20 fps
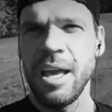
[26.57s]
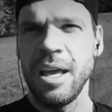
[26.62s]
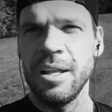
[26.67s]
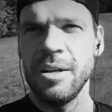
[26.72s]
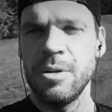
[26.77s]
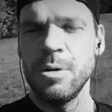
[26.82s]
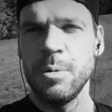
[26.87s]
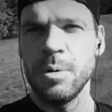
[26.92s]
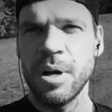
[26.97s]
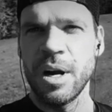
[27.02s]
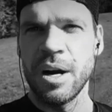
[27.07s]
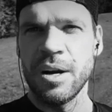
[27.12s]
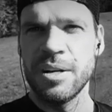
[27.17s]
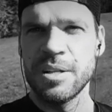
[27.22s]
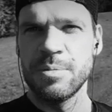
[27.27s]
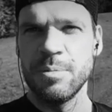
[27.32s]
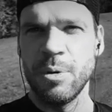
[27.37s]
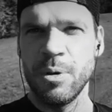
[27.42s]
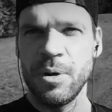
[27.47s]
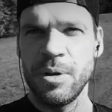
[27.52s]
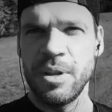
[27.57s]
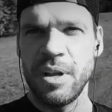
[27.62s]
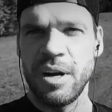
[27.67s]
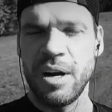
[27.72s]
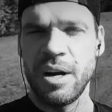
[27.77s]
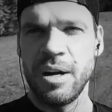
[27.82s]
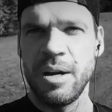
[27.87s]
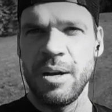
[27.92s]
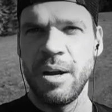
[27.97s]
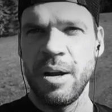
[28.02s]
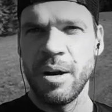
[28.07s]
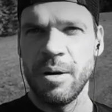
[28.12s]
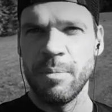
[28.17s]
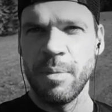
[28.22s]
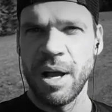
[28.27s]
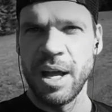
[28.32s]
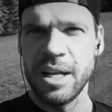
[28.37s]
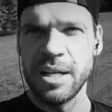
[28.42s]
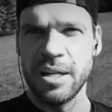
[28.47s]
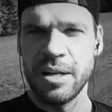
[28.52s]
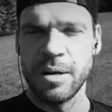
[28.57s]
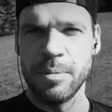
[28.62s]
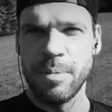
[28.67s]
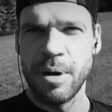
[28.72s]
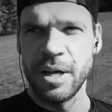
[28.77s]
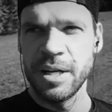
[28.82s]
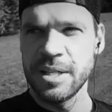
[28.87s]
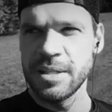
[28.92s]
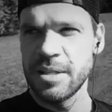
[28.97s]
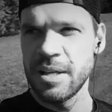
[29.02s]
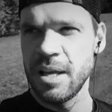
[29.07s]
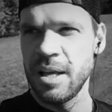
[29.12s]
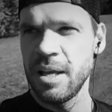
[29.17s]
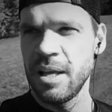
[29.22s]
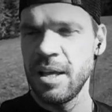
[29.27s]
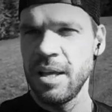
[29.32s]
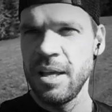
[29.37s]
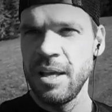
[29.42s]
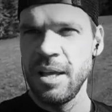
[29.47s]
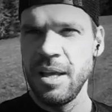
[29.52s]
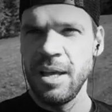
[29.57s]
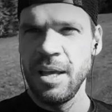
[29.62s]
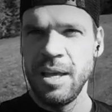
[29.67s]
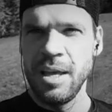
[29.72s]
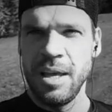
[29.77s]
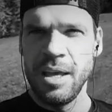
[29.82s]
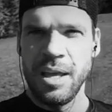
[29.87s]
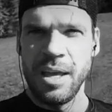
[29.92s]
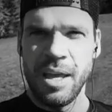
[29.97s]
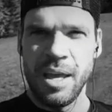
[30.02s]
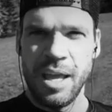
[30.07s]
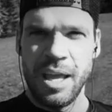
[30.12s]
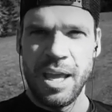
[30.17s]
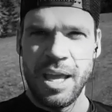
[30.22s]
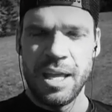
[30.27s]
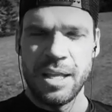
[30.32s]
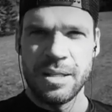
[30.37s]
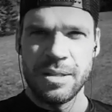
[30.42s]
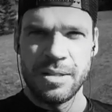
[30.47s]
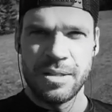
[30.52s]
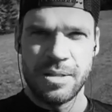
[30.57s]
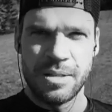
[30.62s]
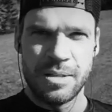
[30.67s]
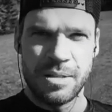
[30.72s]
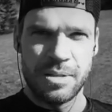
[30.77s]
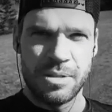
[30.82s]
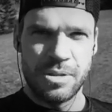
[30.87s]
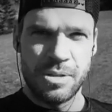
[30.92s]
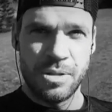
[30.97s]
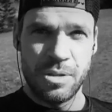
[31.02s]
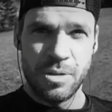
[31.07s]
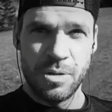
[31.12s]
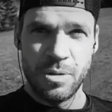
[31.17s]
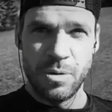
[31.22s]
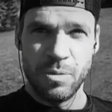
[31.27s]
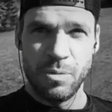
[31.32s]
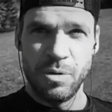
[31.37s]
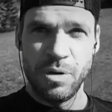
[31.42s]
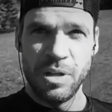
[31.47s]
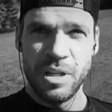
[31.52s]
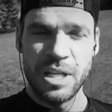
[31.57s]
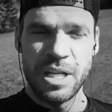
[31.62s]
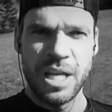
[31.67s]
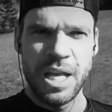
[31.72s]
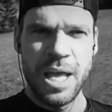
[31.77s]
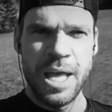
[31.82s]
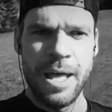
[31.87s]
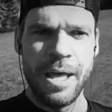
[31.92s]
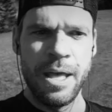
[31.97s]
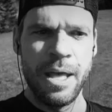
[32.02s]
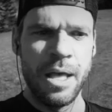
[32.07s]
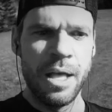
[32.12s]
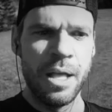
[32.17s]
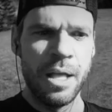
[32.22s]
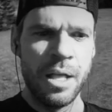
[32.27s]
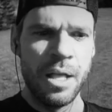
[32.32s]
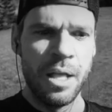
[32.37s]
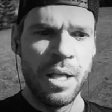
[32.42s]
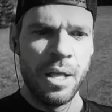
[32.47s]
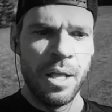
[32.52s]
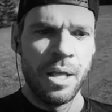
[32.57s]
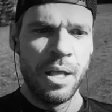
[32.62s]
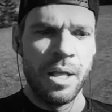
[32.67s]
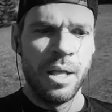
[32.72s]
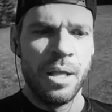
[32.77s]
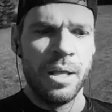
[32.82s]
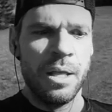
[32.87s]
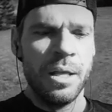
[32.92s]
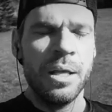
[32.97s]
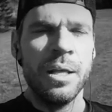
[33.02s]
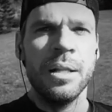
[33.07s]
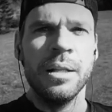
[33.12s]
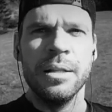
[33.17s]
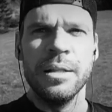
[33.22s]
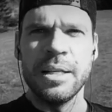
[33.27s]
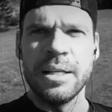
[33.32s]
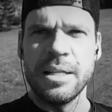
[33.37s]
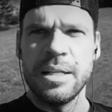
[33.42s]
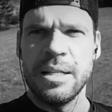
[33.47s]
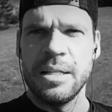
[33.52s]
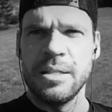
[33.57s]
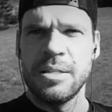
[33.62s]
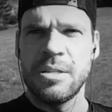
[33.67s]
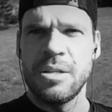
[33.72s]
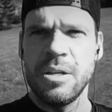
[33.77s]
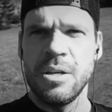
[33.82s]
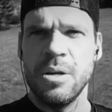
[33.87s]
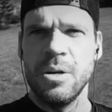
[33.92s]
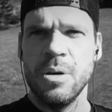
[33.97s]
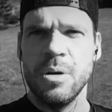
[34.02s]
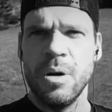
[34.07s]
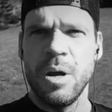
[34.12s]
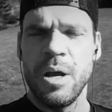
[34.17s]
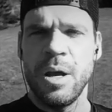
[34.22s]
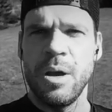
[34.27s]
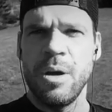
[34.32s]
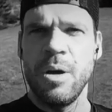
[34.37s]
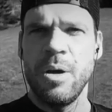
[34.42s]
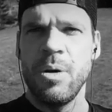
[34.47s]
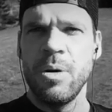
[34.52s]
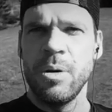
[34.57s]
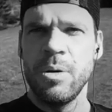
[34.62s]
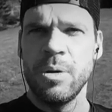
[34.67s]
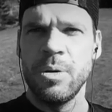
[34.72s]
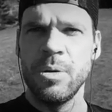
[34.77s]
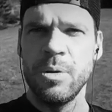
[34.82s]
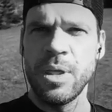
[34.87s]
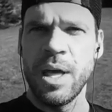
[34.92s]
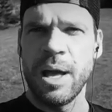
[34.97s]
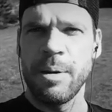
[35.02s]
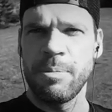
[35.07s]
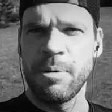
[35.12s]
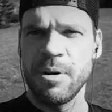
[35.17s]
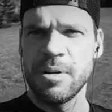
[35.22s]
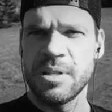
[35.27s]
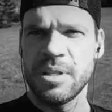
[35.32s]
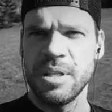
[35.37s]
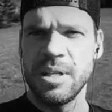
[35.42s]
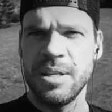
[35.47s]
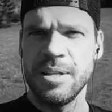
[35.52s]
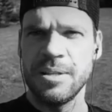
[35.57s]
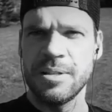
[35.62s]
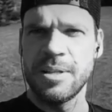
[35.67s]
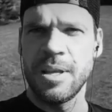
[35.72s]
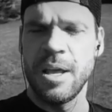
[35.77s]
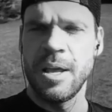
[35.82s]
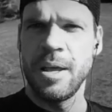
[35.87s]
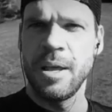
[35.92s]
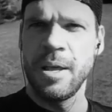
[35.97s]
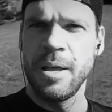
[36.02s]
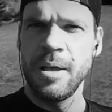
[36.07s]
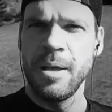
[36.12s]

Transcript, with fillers: And who we are is more than our, our mind and our bodies. And to really lean into who that person is